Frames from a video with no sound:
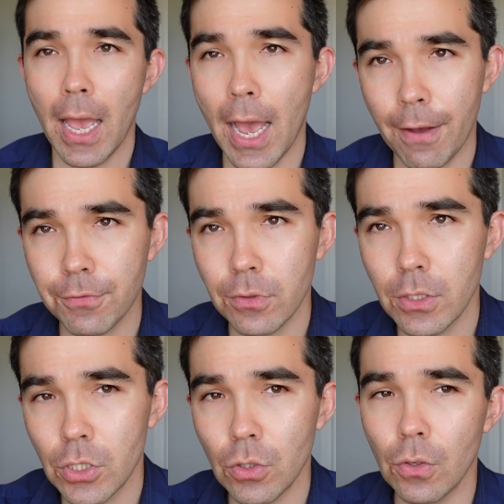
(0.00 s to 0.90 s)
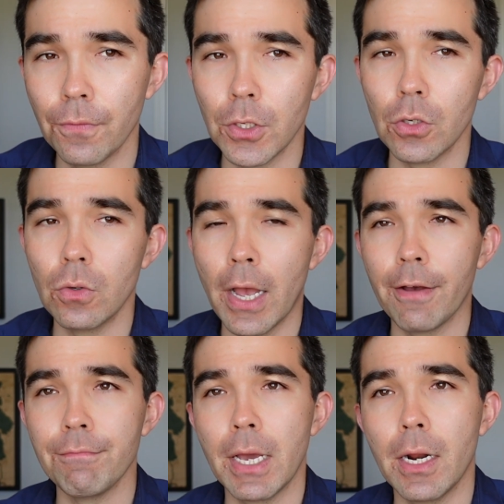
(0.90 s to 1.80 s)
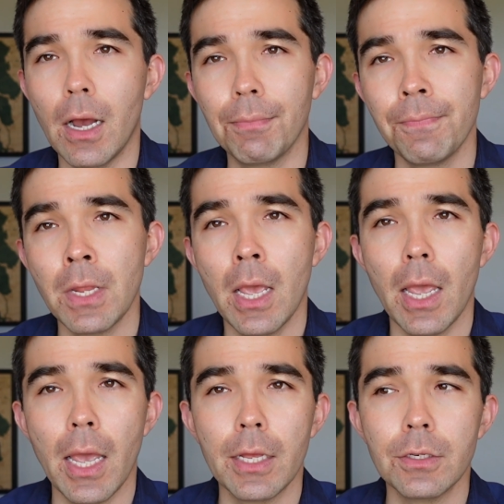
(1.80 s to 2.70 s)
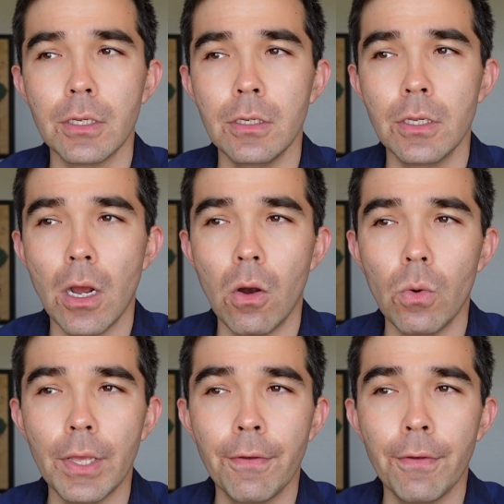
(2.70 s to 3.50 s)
after the two of you have met up. And, you know,